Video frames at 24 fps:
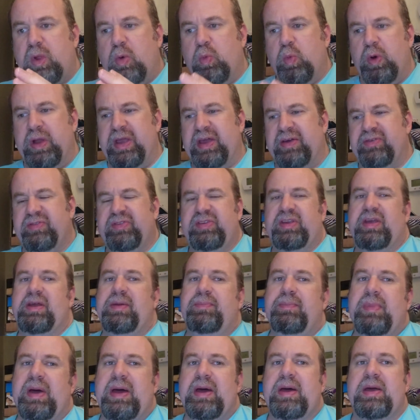We have
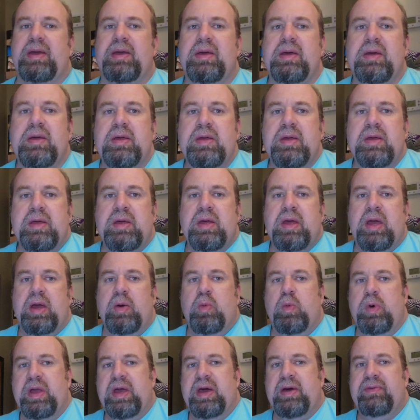sat back
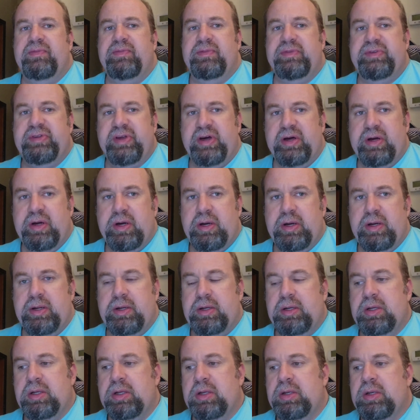and we have
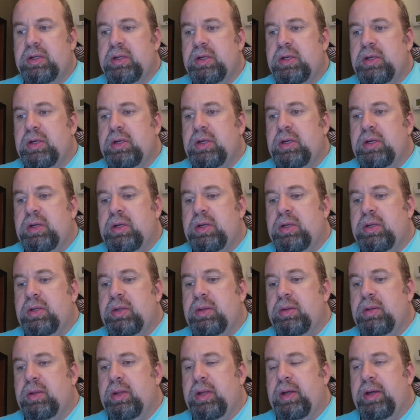done
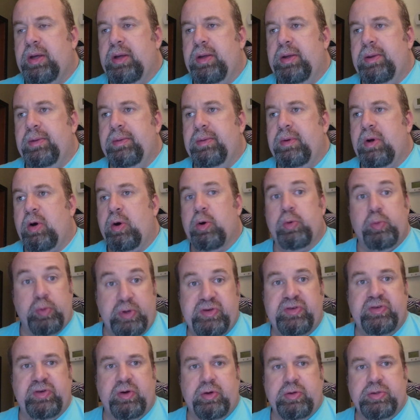our
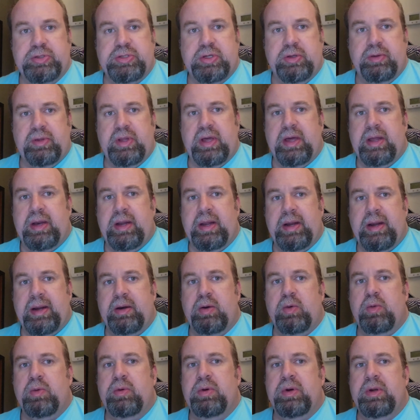research on that. I
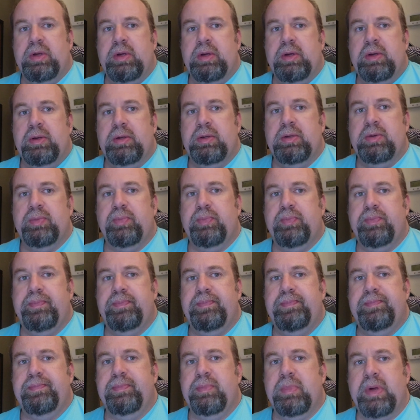didn't want
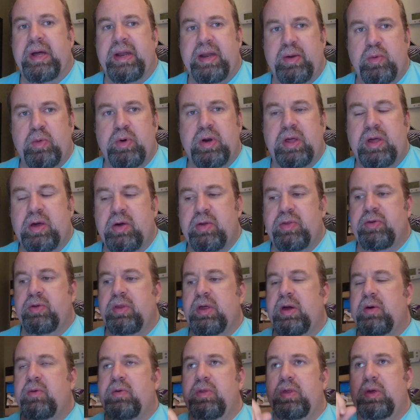to go through
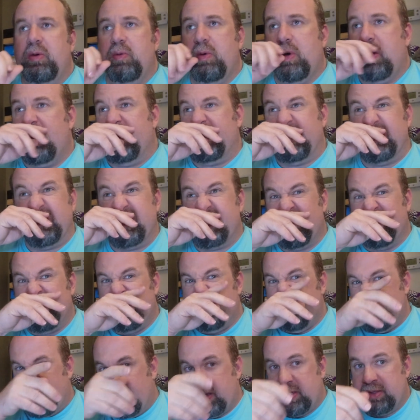that with you all, just simply
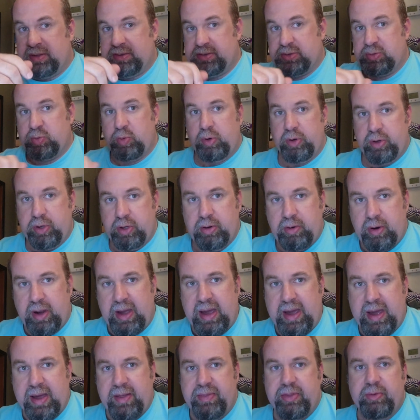because where you're
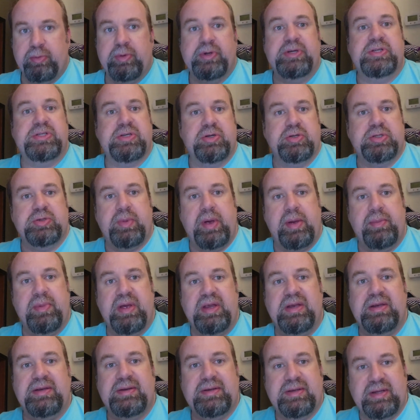at, the research may
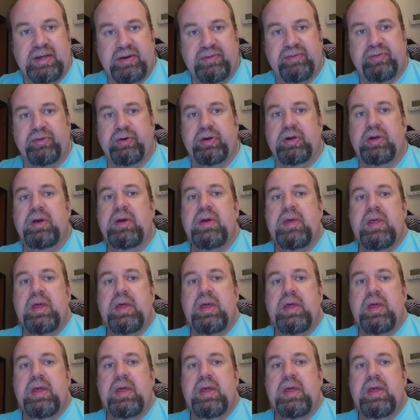be different,